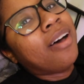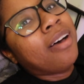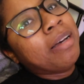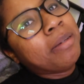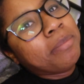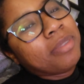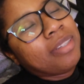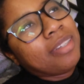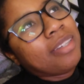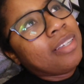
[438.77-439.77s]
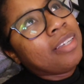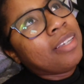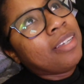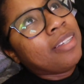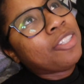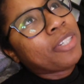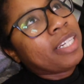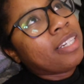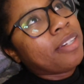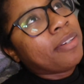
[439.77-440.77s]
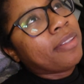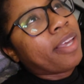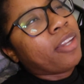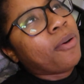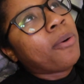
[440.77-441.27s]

Um he traded in like an